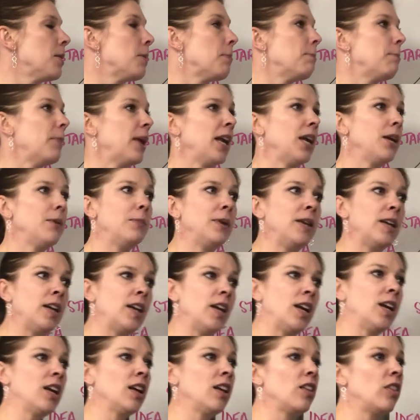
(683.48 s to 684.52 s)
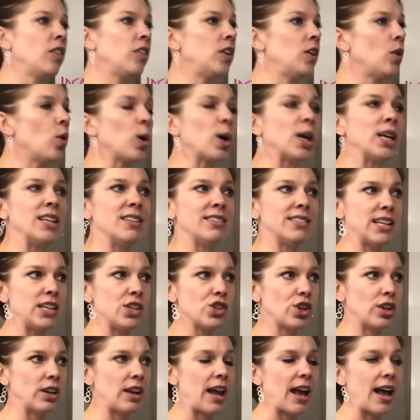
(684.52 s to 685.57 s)
Maybe the
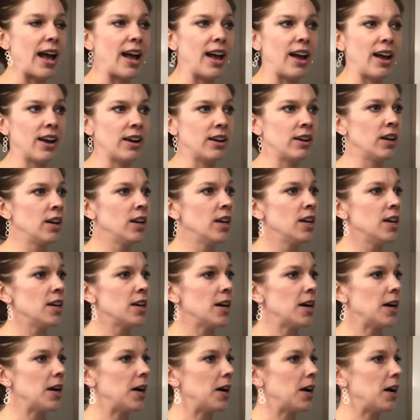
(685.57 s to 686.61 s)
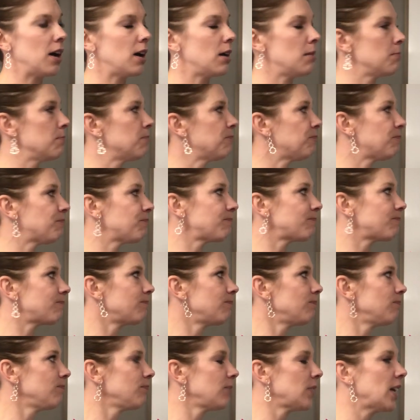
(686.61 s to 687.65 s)
organization had
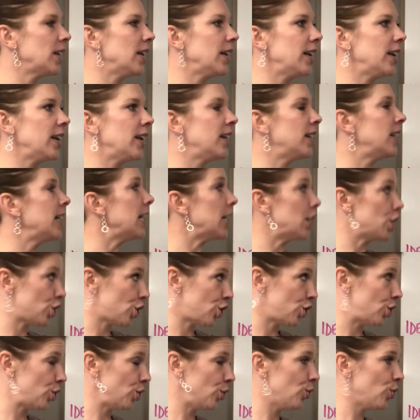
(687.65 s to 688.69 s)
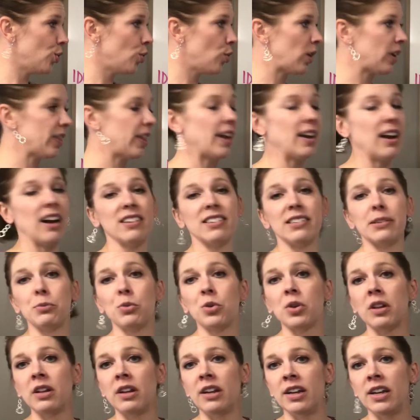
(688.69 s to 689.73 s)
an issue where they got some
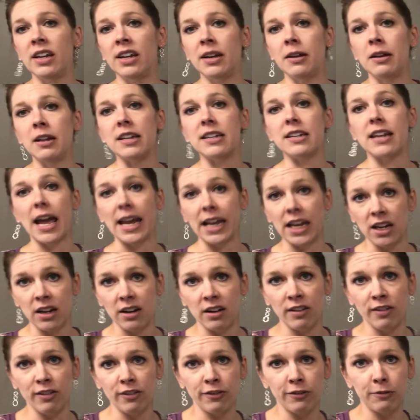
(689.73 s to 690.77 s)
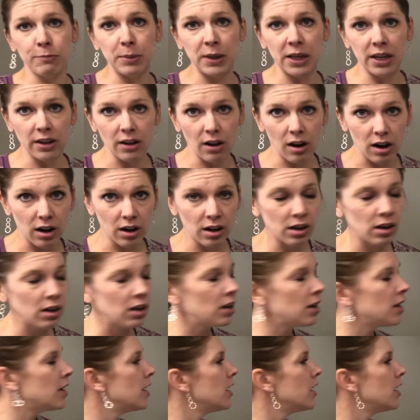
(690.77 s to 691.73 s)
really negative PR,